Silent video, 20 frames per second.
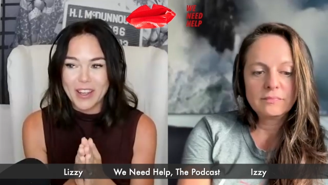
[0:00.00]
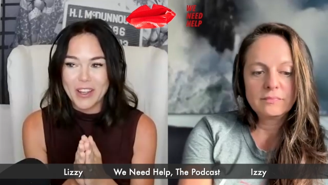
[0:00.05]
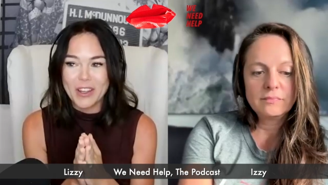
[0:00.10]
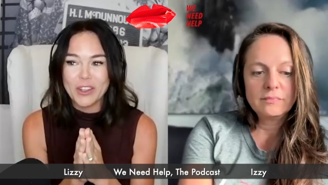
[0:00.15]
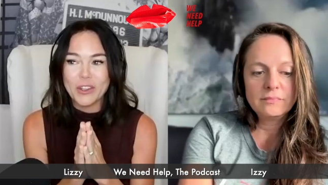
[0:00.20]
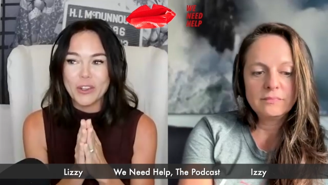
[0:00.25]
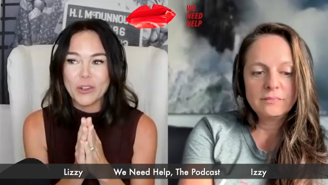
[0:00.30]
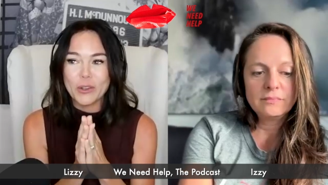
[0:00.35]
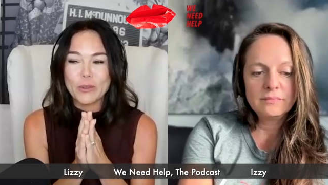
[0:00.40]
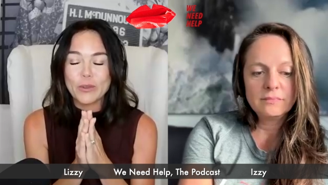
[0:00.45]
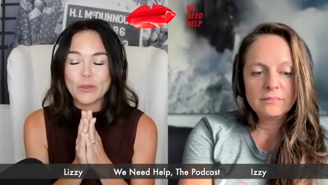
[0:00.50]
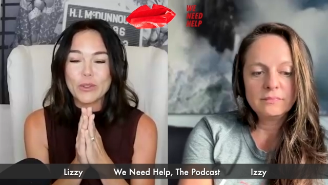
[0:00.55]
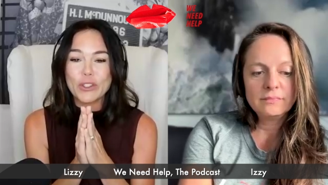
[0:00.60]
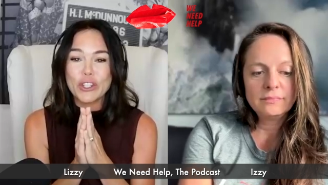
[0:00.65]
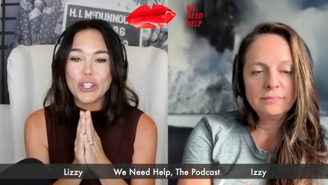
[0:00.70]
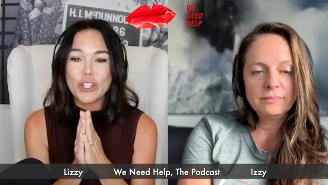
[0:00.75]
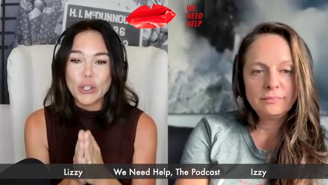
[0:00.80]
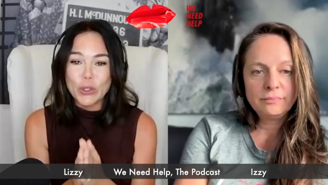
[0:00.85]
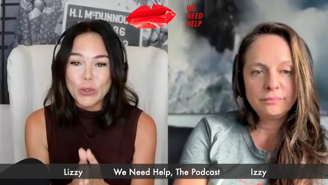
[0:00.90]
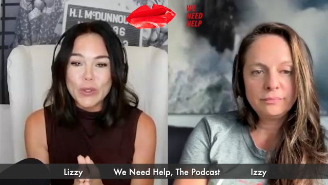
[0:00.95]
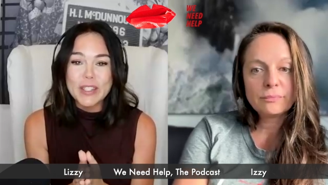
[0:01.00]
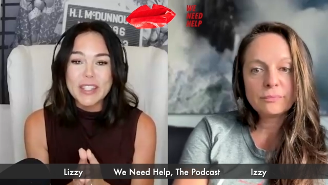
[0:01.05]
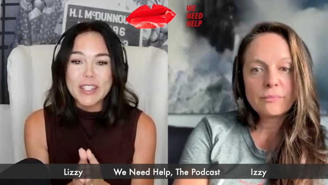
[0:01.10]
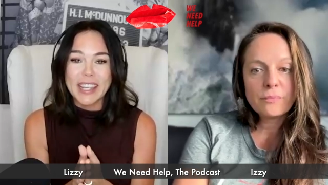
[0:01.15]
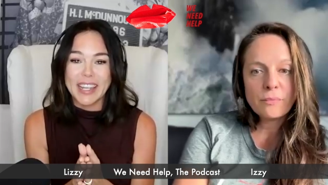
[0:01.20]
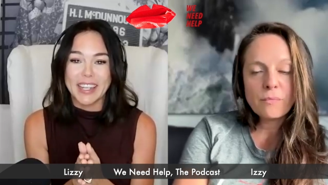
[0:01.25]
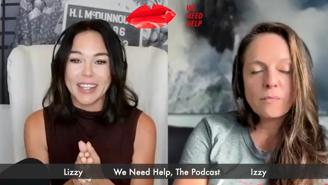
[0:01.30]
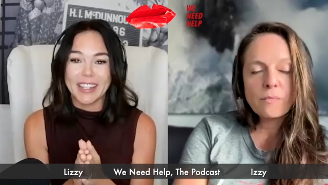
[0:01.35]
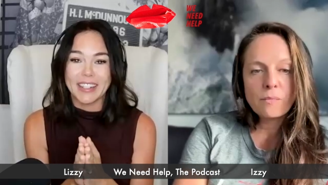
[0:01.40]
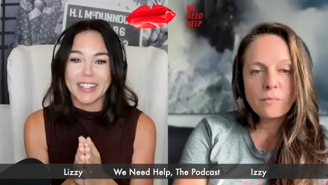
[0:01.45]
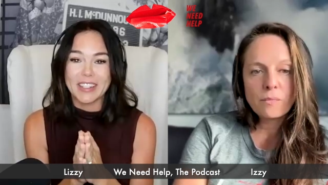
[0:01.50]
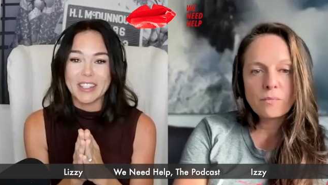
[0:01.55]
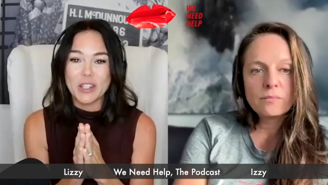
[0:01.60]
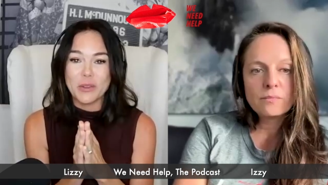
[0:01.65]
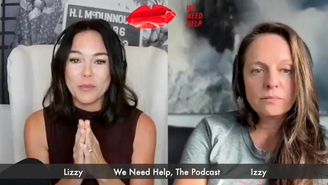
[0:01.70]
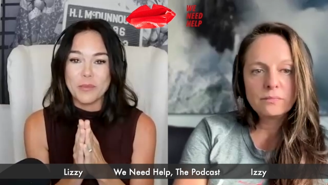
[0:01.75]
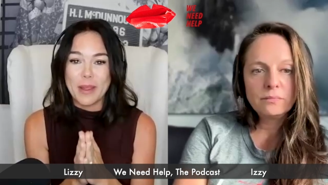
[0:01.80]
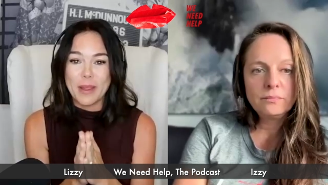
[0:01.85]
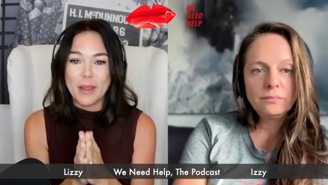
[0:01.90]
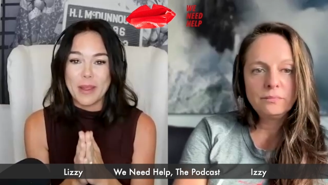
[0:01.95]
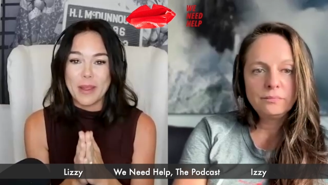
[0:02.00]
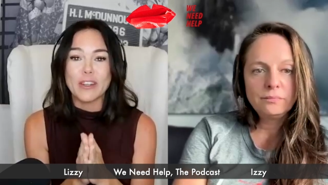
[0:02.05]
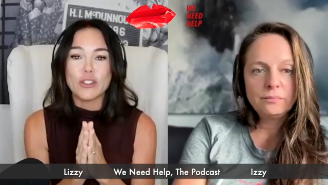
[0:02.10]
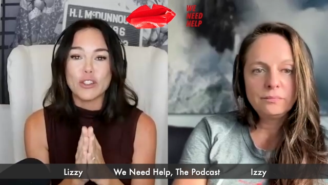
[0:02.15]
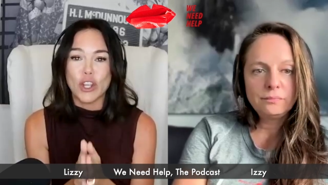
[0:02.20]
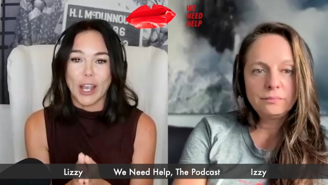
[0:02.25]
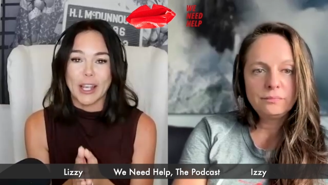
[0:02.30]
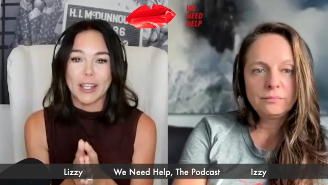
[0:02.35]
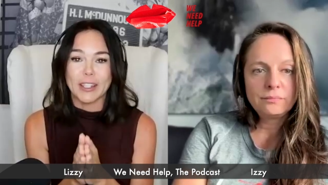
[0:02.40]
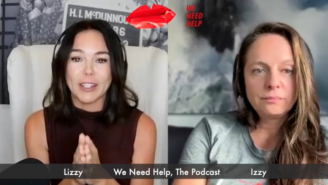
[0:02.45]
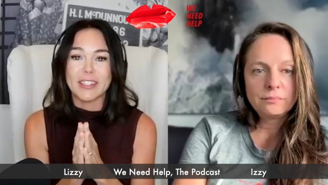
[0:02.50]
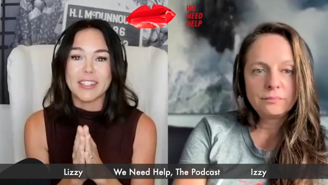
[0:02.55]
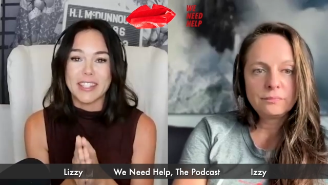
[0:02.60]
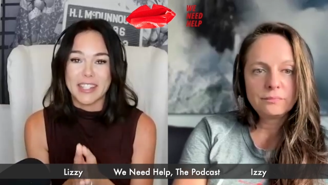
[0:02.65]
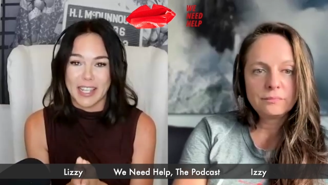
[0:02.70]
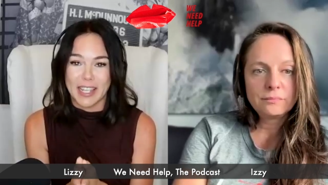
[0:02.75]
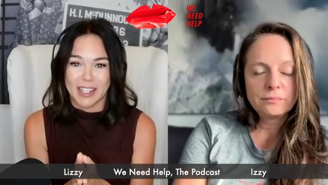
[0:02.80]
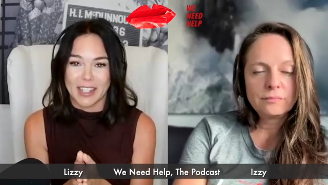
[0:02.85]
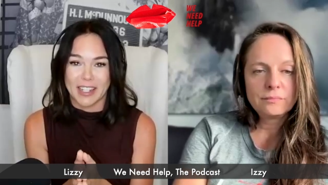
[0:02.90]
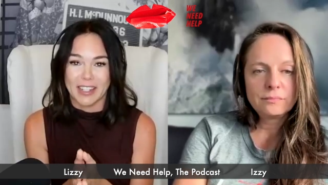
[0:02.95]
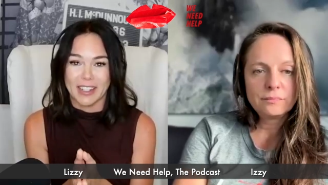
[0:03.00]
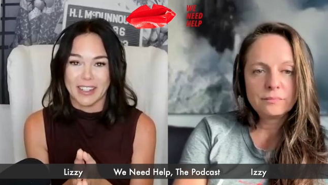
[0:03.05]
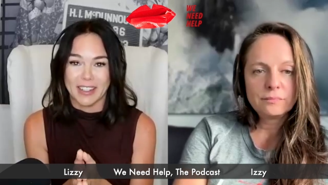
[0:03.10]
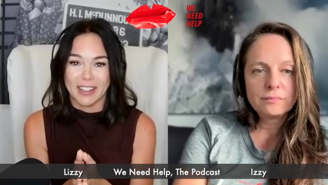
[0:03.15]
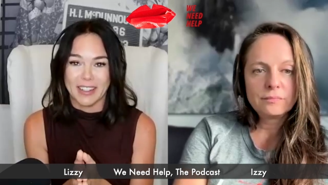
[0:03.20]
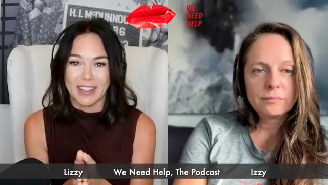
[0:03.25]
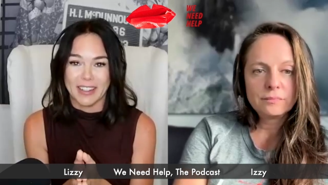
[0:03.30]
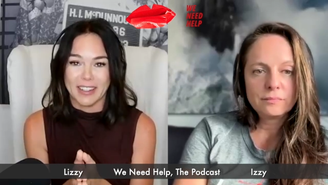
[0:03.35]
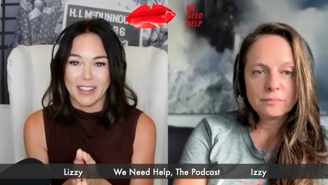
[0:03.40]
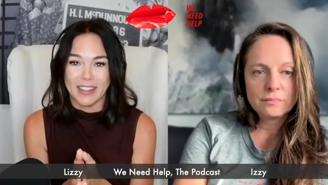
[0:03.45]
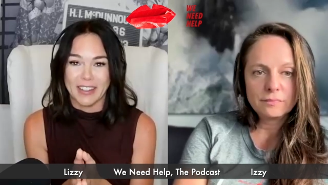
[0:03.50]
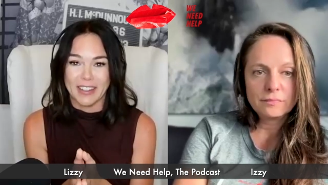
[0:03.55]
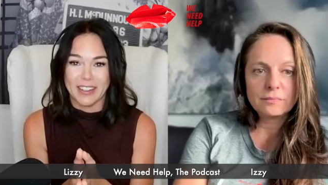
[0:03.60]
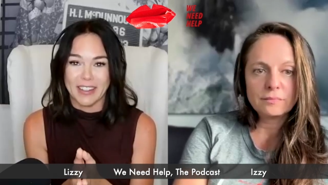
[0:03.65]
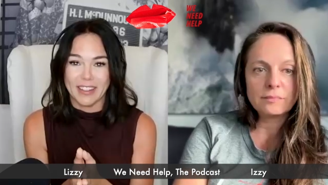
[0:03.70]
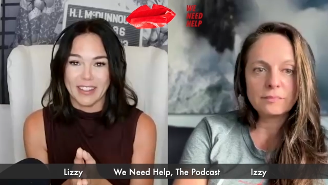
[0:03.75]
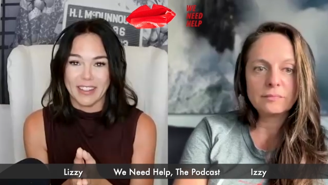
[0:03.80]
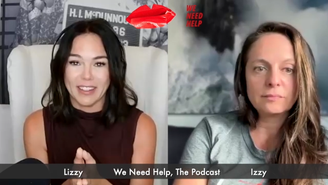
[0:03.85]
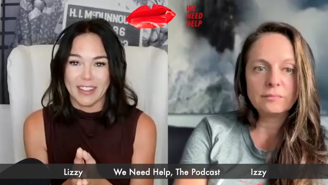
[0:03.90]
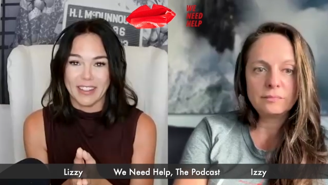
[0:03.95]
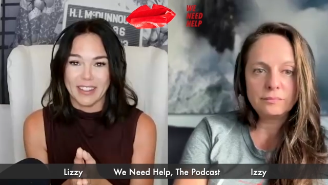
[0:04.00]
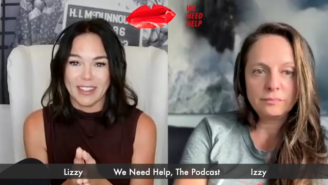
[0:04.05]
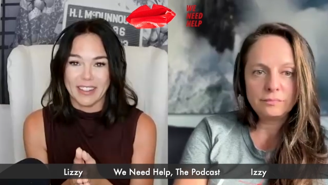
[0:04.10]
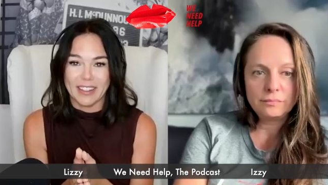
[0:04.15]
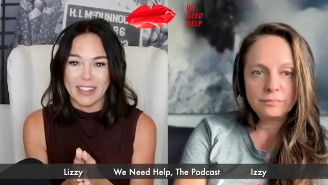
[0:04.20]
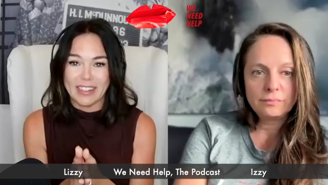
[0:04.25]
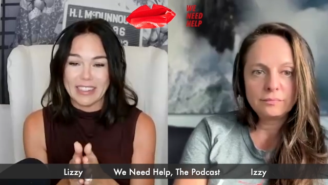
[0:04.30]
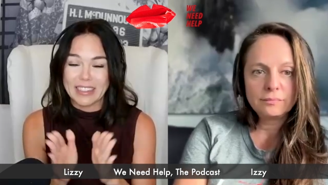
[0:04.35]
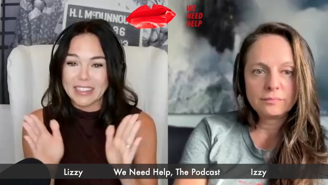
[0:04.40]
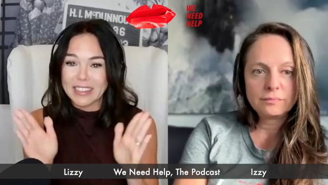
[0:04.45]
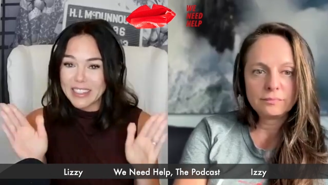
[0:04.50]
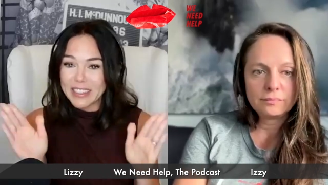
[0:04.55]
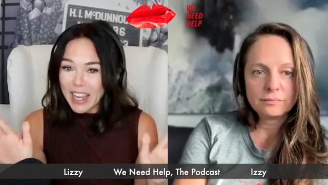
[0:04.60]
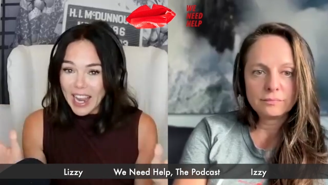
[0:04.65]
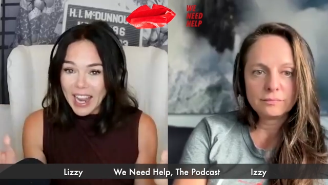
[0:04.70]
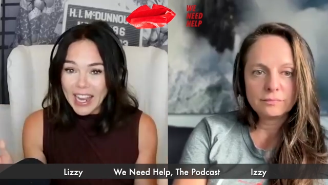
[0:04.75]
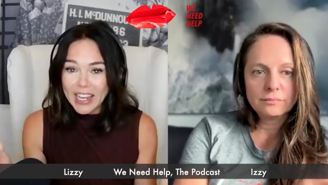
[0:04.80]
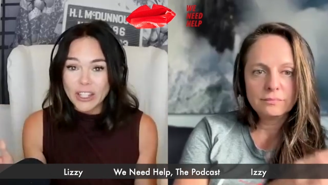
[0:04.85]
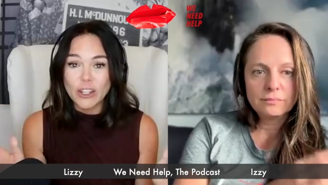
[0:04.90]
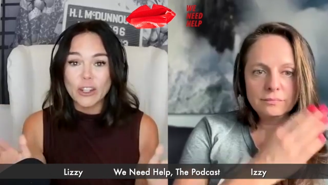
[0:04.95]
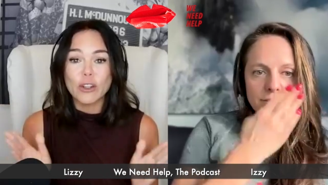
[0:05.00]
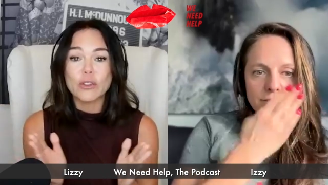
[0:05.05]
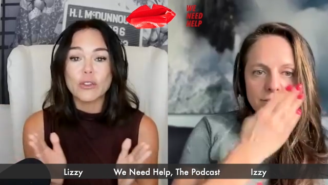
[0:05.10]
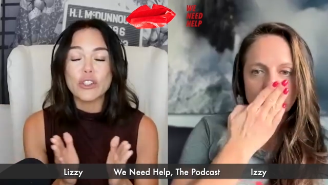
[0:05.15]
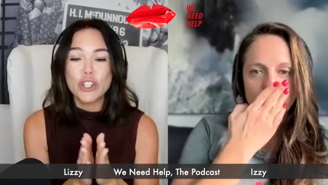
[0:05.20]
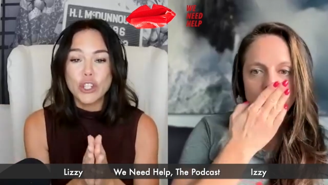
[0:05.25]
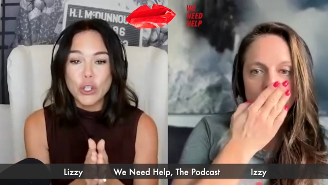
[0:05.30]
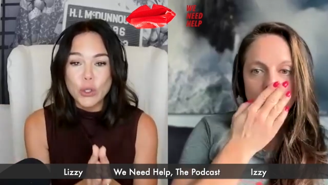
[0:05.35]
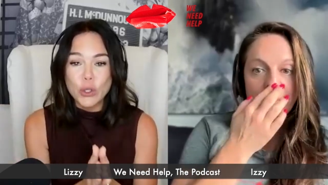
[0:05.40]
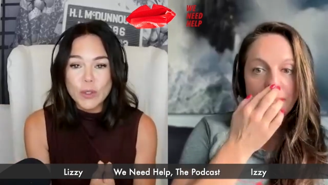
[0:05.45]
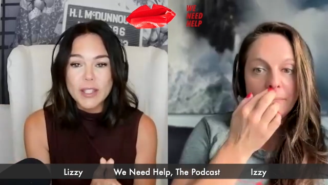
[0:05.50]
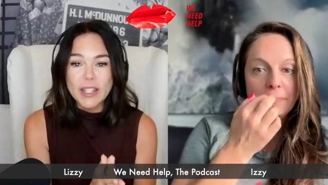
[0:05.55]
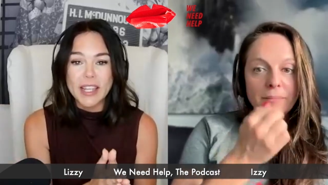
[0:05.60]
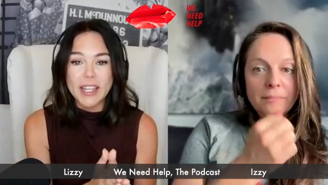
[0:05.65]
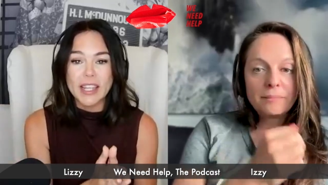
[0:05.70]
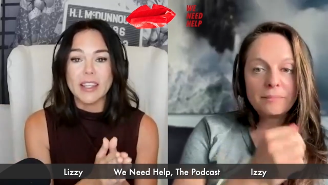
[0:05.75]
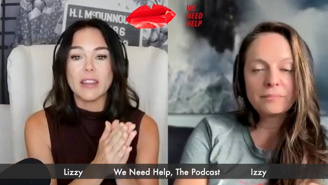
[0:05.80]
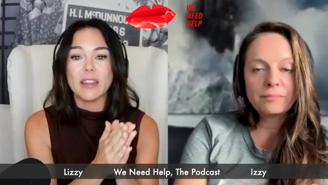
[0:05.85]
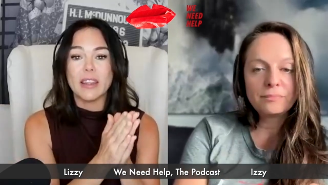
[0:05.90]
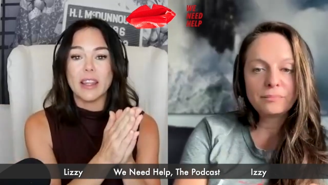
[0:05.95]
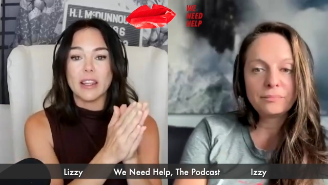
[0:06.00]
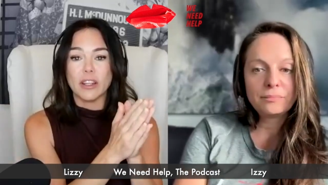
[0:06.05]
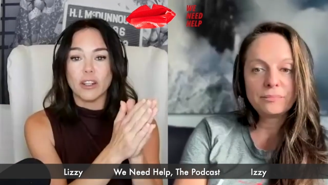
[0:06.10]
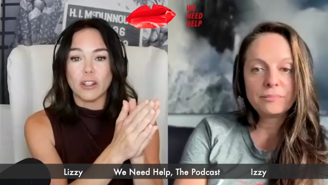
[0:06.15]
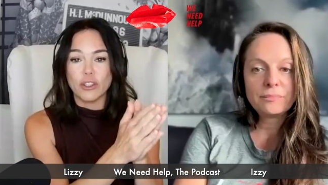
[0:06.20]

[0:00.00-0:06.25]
Speaker 1: you're choosing to make your child sick. Mm. And you're choosing that your